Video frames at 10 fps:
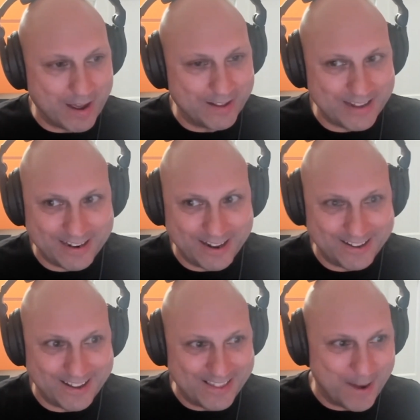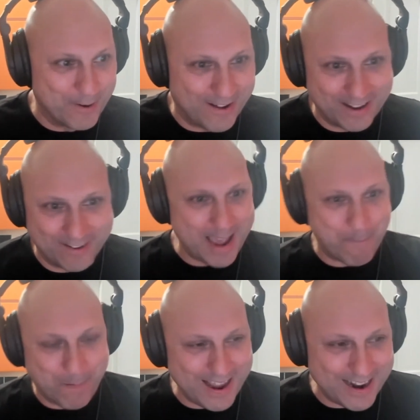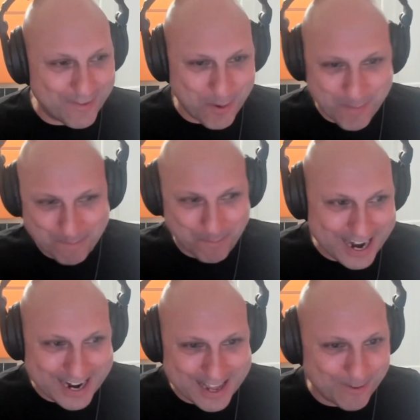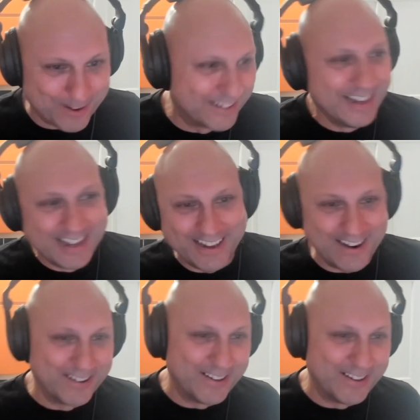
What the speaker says: and then they were like, yeah, play another one. And